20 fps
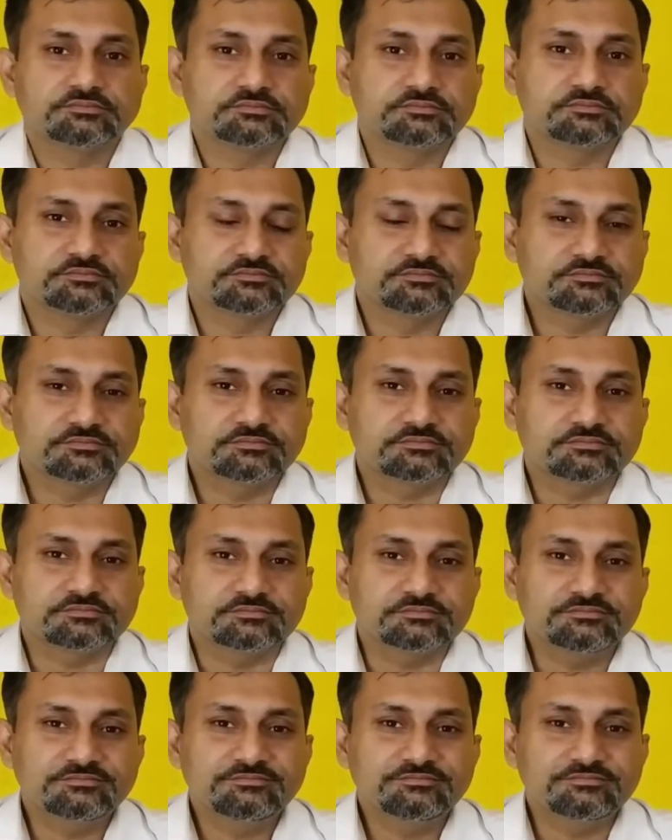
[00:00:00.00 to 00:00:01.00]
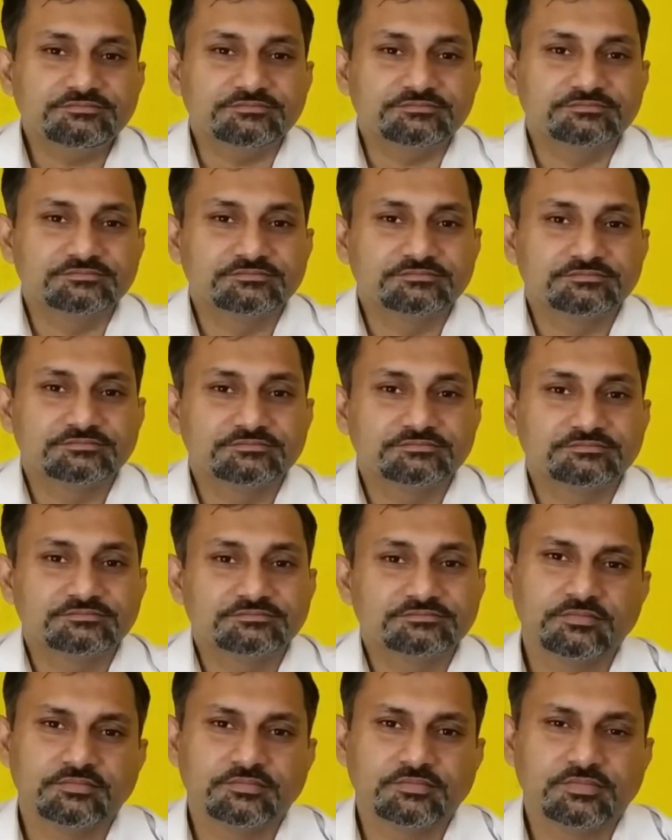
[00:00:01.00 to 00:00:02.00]

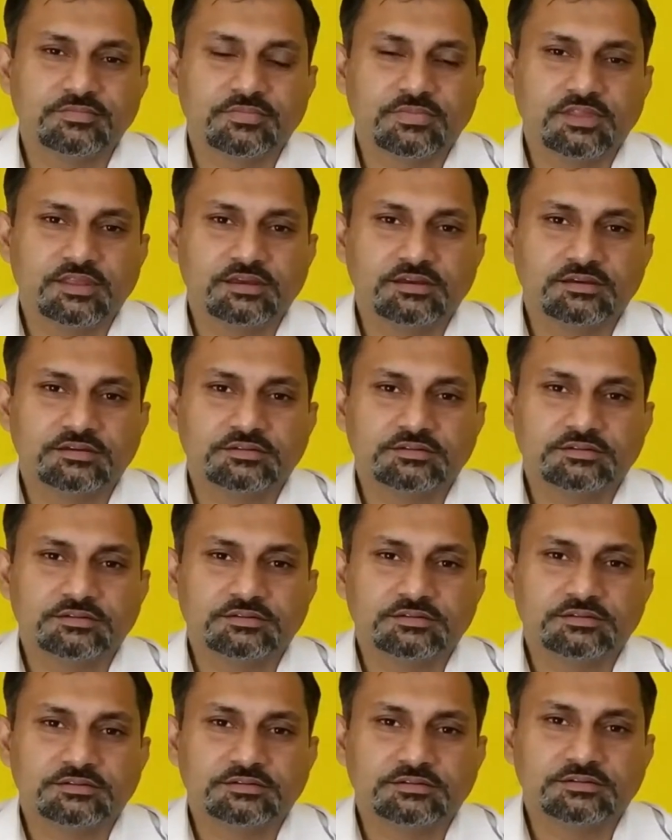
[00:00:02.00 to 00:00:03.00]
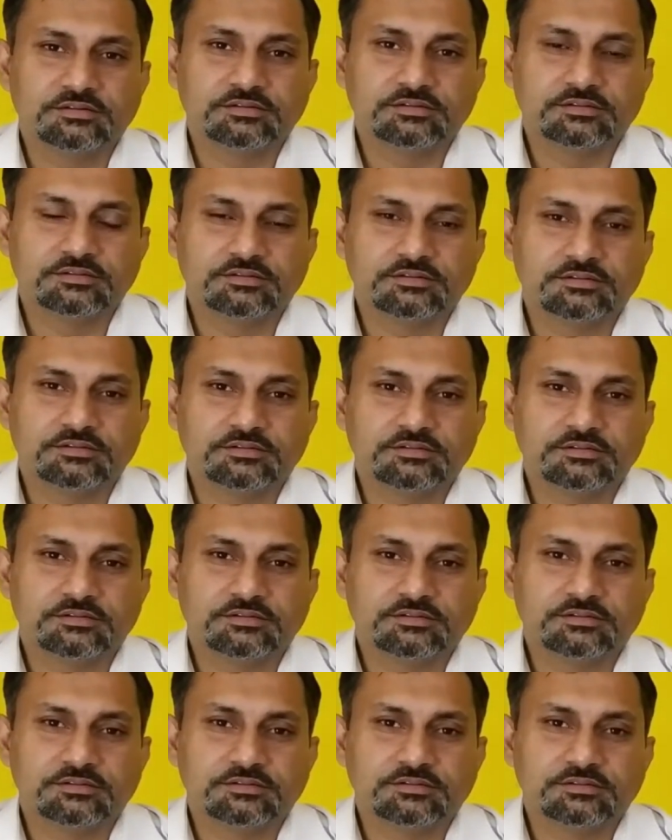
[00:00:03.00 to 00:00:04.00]

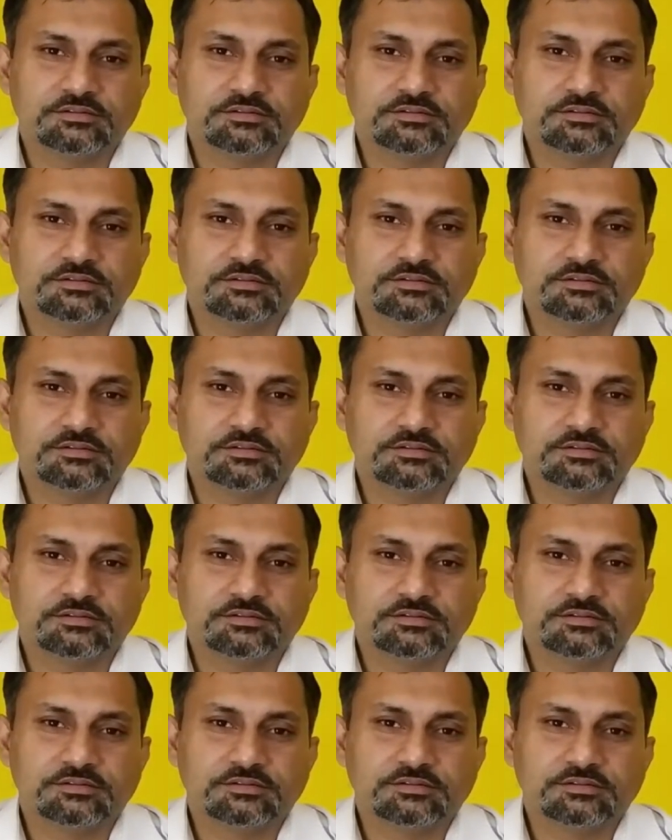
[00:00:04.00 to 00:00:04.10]
Nobody speaks.